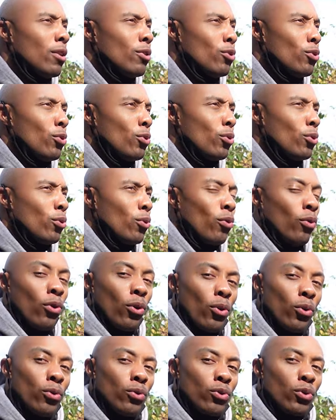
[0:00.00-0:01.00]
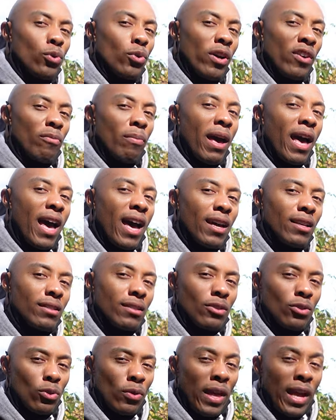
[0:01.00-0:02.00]
to those who have
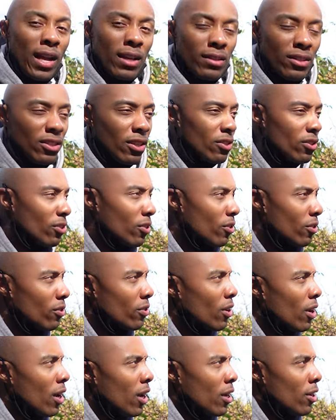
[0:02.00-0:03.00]
passed, to the ancestors.